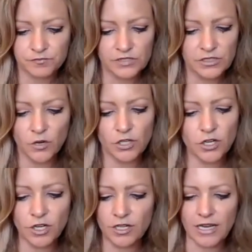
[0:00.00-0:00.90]
no, you're
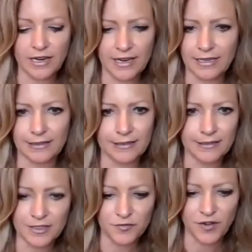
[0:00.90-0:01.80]
good, Caitlin.
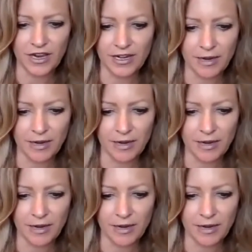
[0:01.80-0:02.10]
That's fine.